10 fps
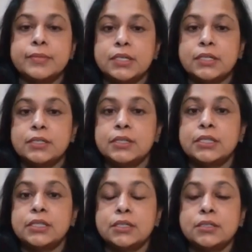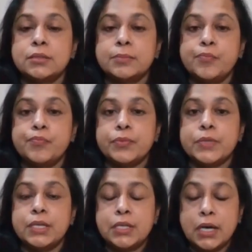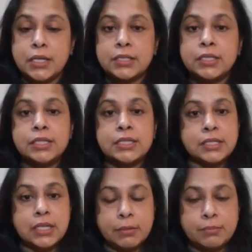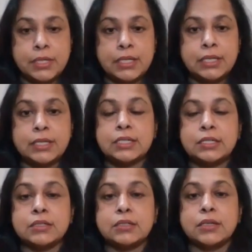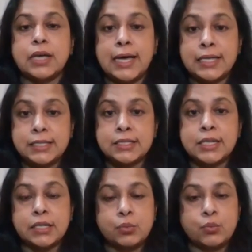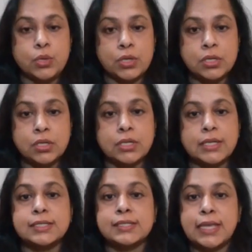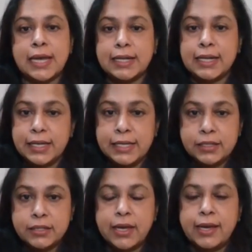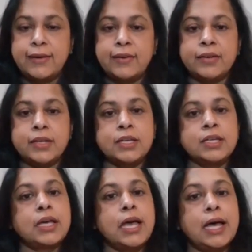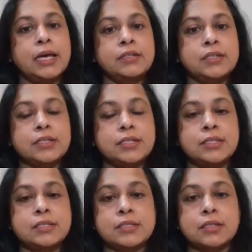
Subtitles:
Another Indian company that has started work is Cadila Healthcare, and it